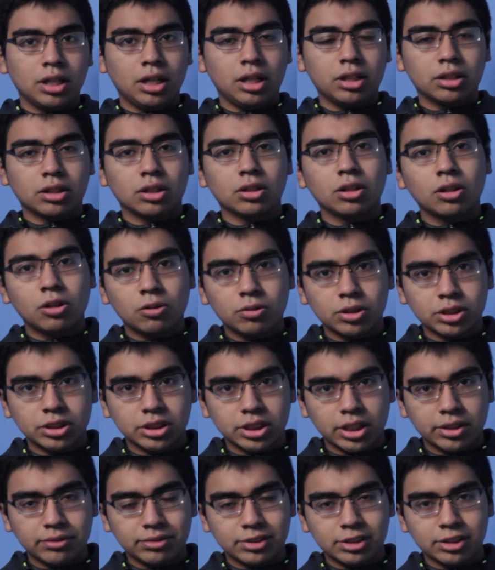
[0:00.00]
in the
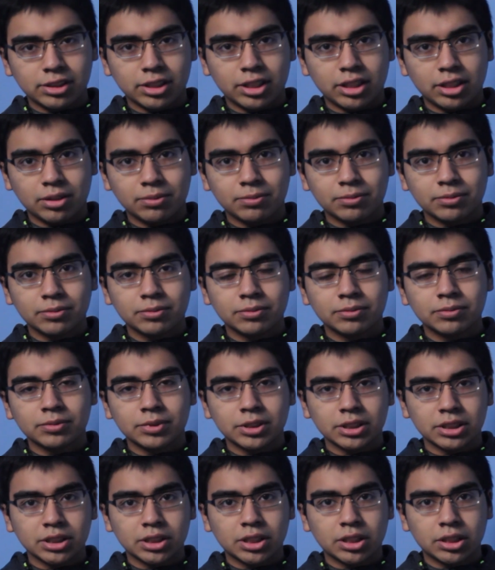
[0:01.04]
lowest f-stop
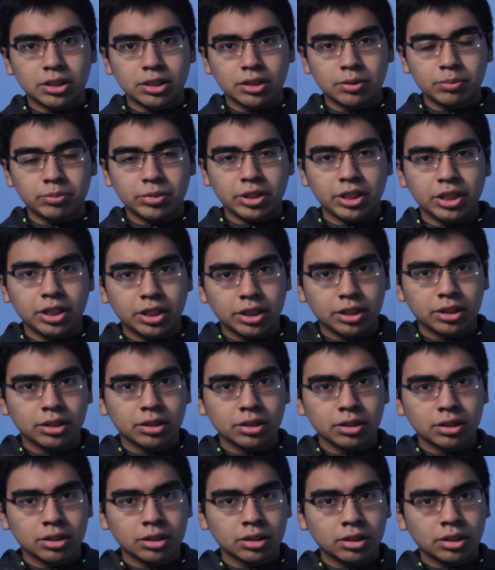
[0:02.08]
is going to be
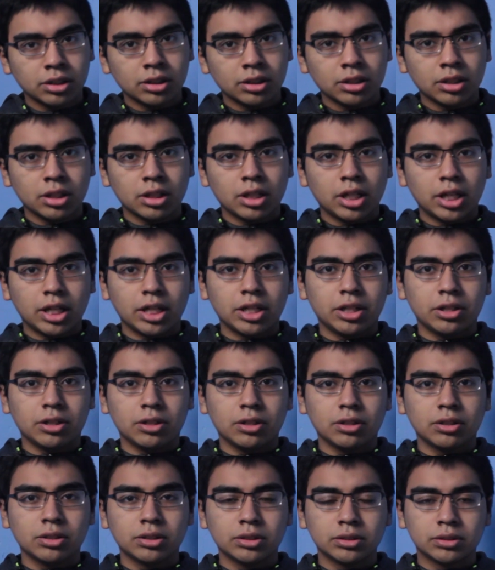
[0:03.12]

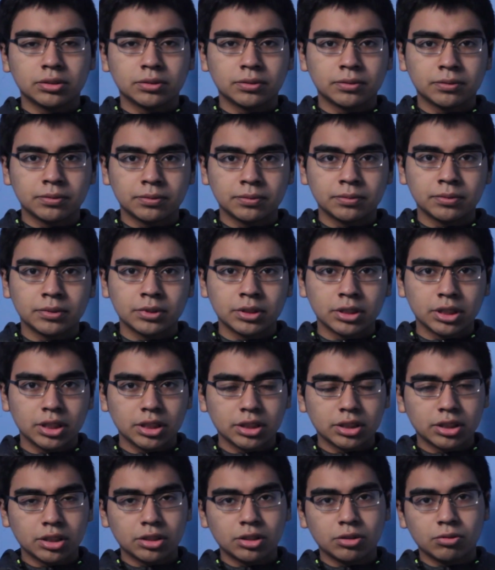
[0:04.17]
higher.
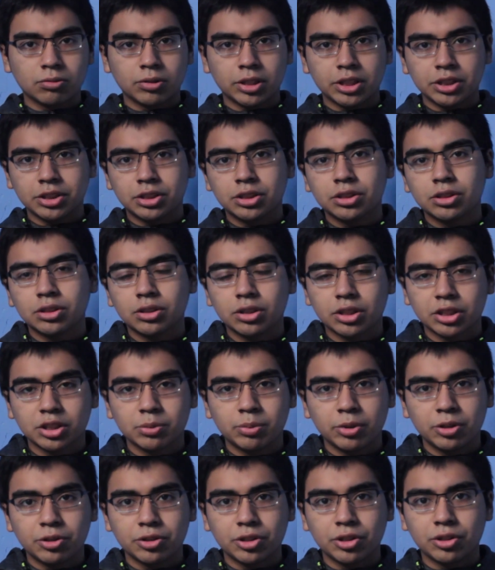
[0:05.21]
It's going to raise your
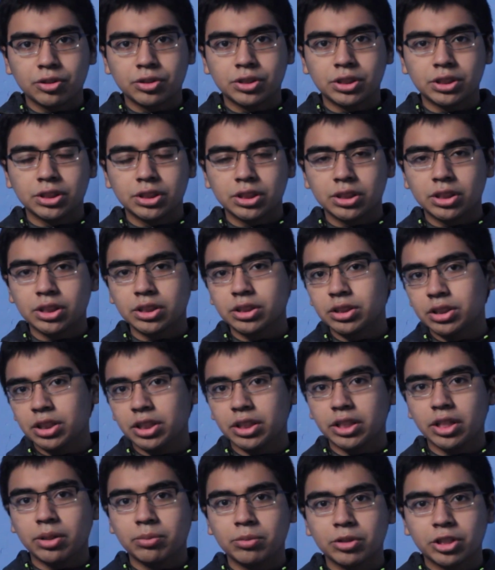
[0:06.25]
exposure since it doesn't
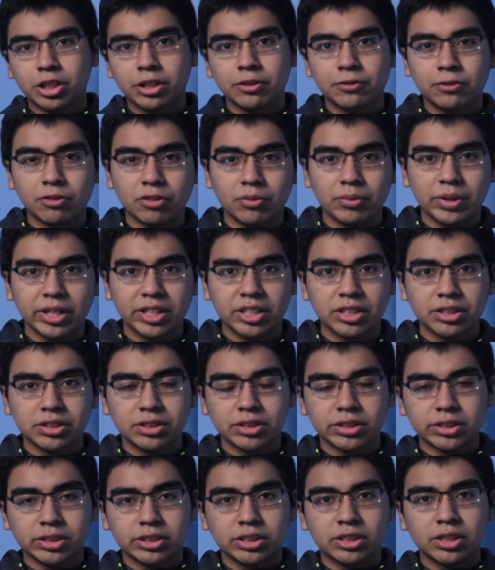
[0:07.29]
need that much information,
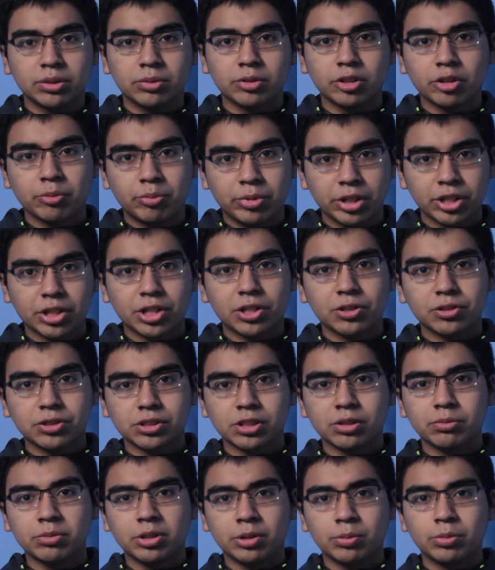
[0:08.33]
since some of the picture is
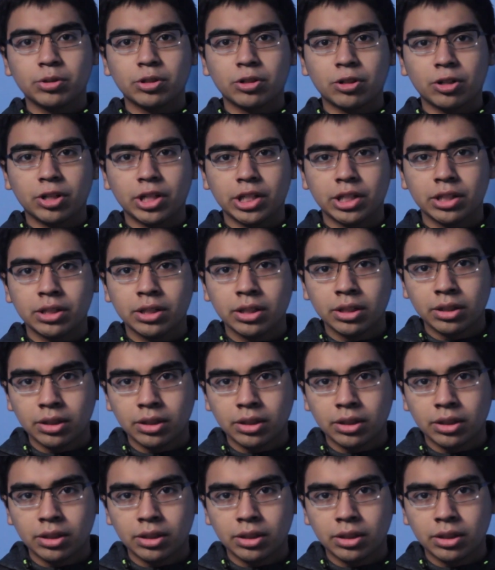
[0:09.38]
going to be blurry.